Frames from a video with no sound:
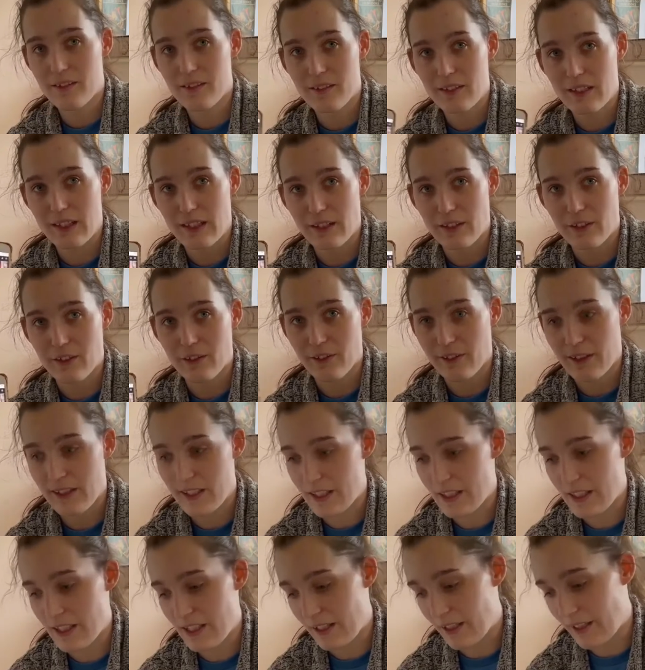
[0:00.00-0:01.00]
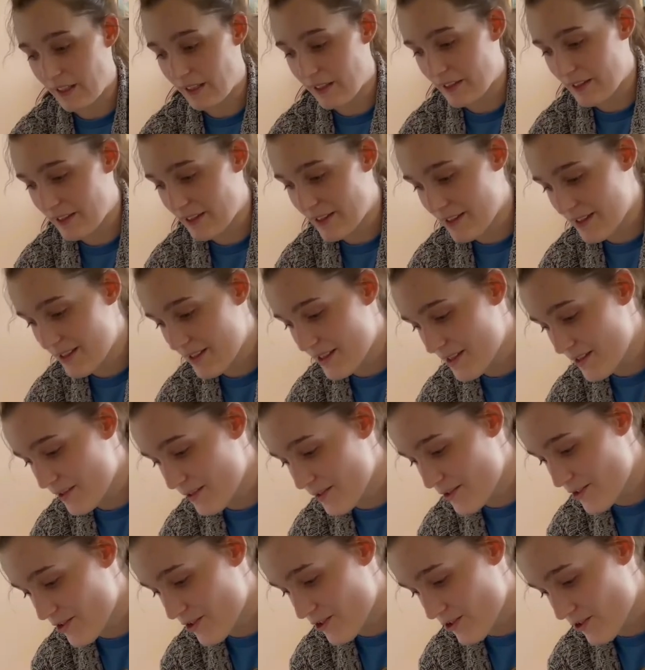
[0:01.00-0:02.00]
They look green here. That's so
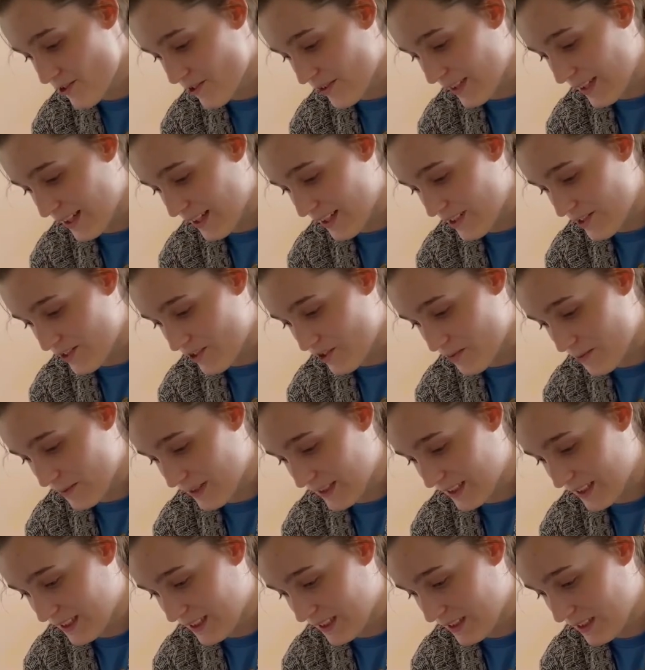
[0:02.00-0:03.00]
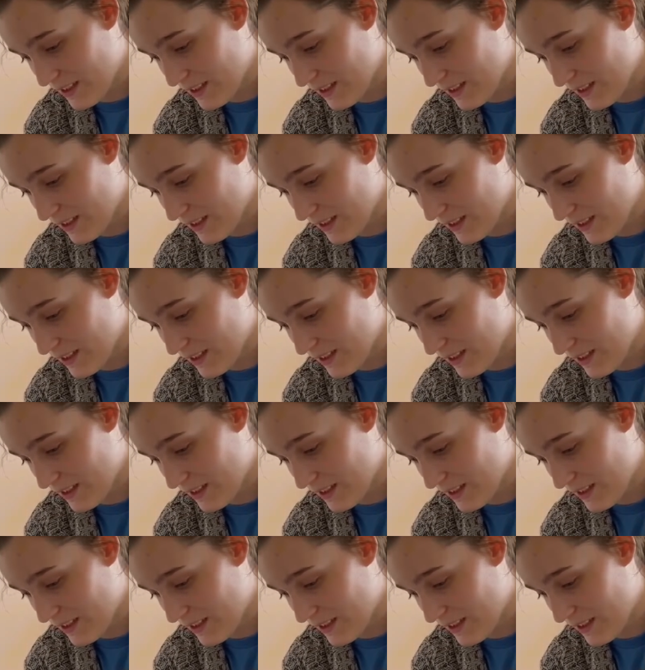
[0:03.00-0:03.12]
strange, man.